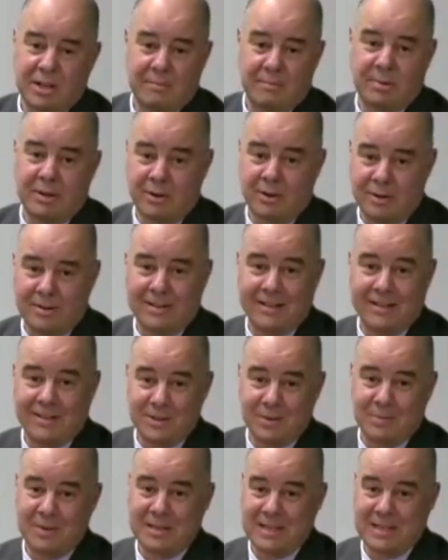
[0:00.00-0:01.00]
Anybody heard of the
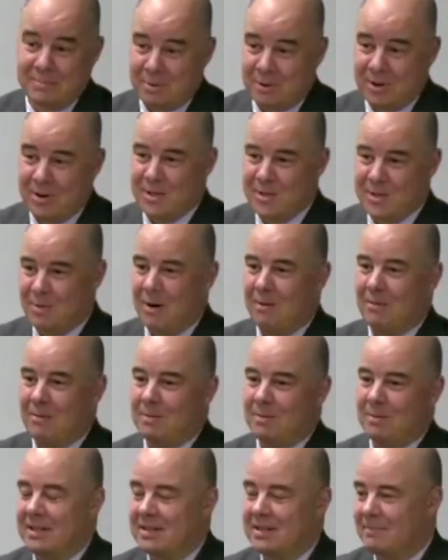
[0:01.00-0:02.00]
LGBT purge?
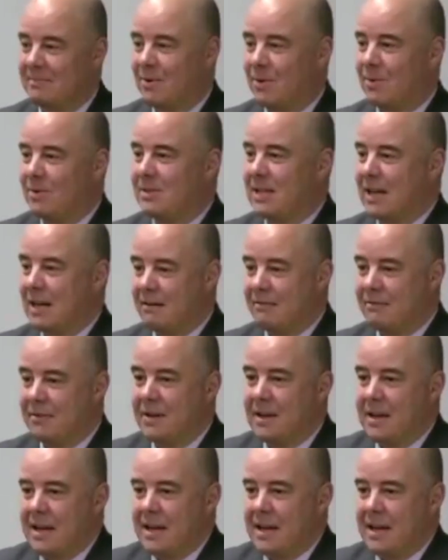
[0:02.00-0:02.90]
Probably some folks have.